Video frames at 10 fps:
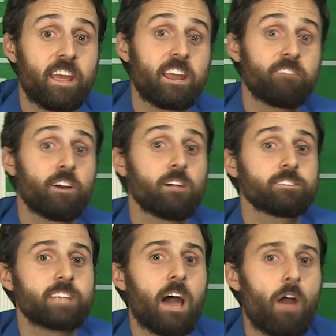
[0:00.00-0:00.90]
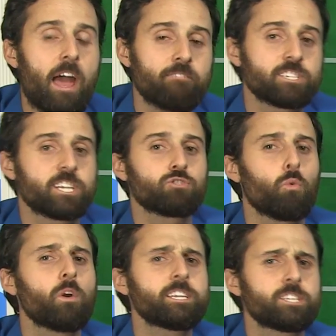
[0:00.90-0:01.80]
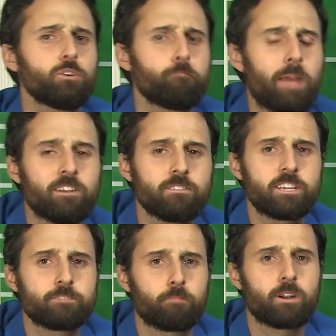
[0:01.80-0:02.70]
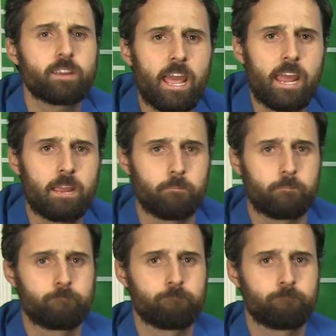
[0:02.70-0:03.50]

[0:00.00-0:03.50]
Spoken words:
NFL is now averaging 22 penalties per game.